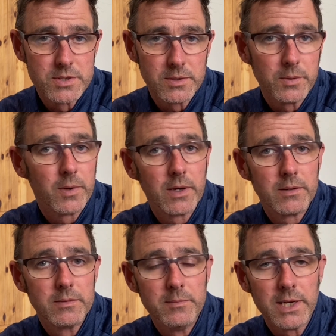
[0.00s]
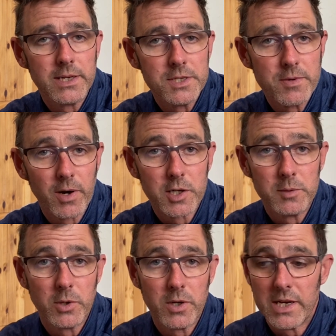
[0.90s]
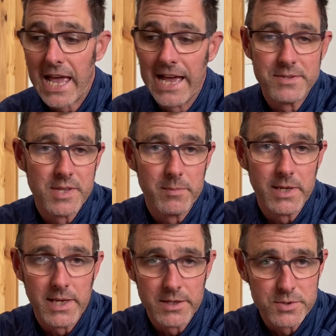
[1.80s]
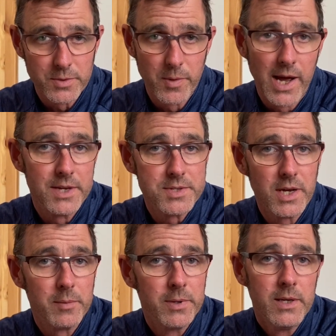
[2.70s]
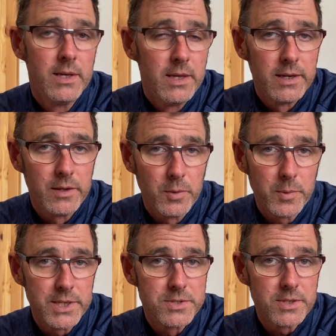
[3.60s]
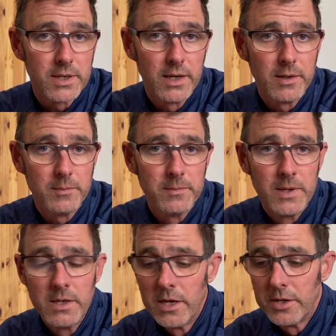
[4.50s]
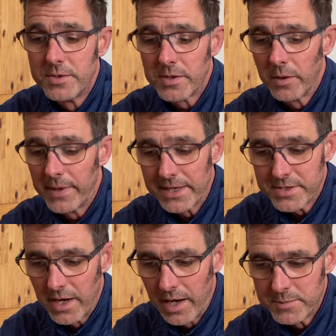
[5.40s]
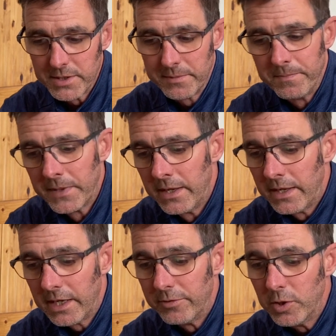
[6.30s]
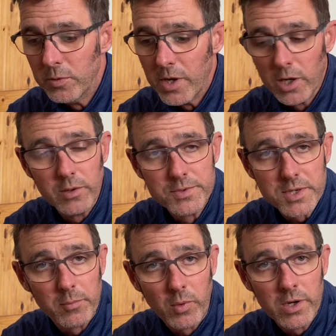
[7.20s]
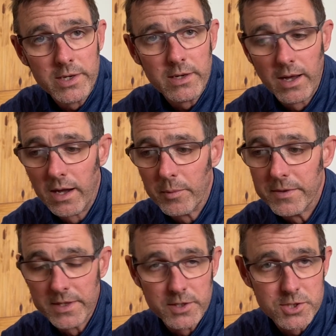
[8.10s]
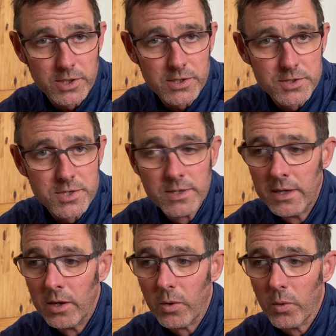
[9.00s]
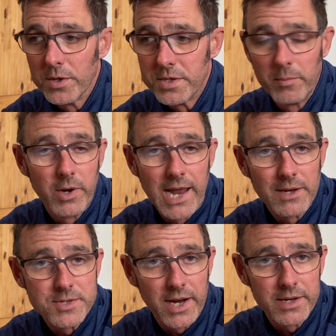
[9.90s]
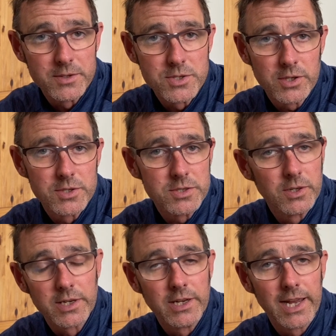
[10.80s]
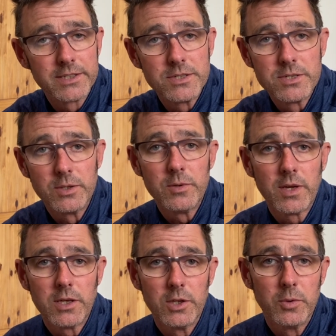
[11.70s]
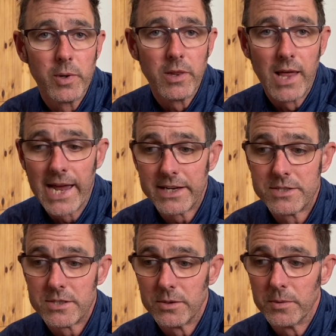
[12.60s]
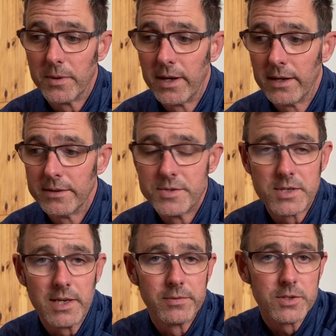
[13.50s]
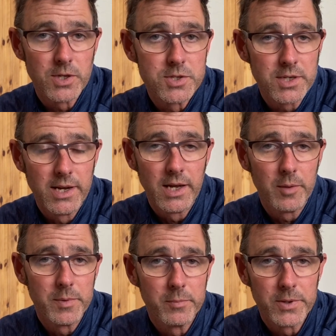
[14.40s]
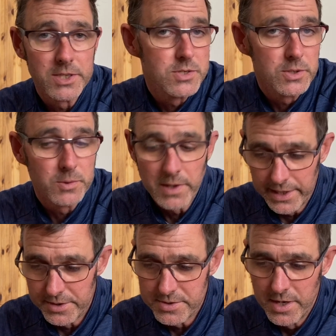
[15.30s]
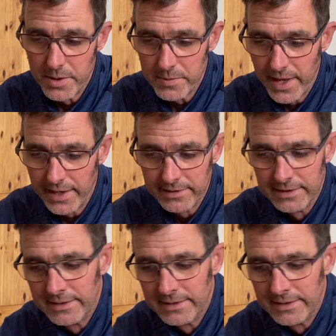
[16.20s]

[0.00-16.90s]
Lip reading: to meet needs of our community as they begin to rise up in the weeks to come. So that's an option. If you know of someone within the church or someone outside of the church that you're connected to that you would like to see if the church can help, then please do let us know that.